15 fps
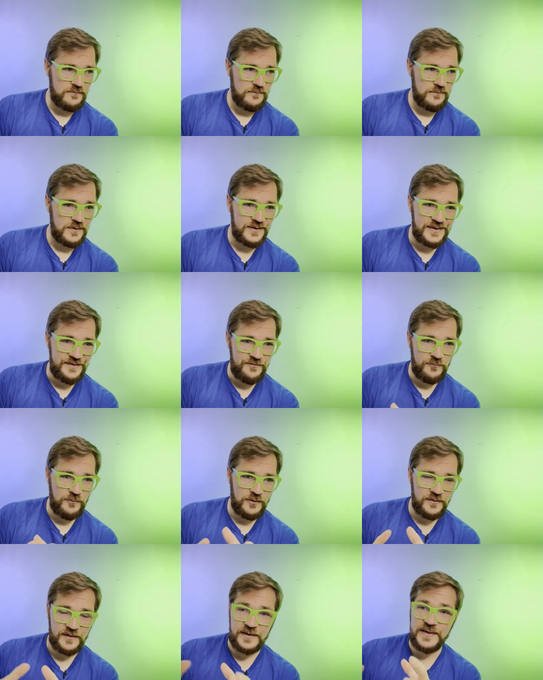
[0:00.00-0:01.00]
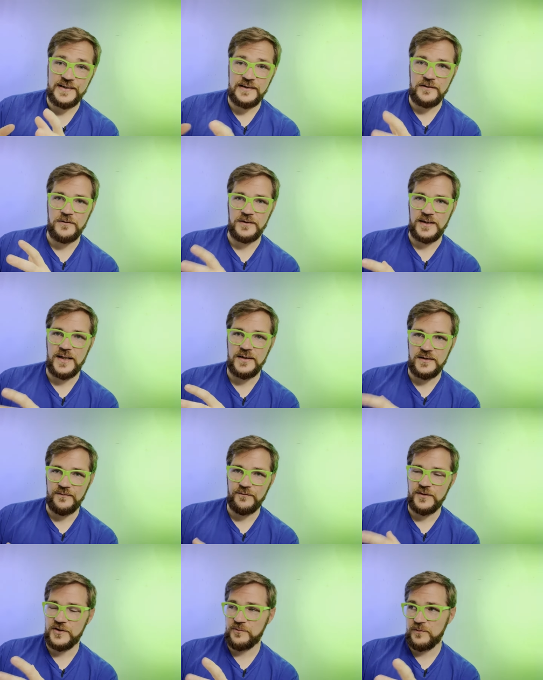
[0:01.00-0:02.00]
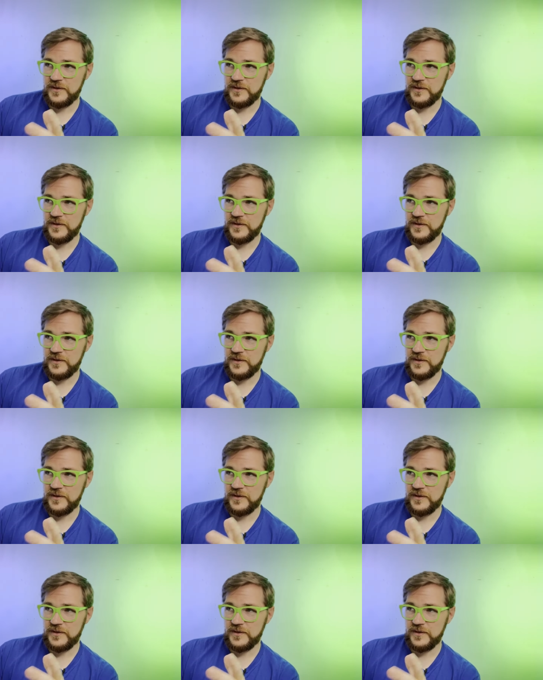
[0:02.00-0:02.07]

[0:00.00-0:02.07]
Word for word: really even worth considering that difference?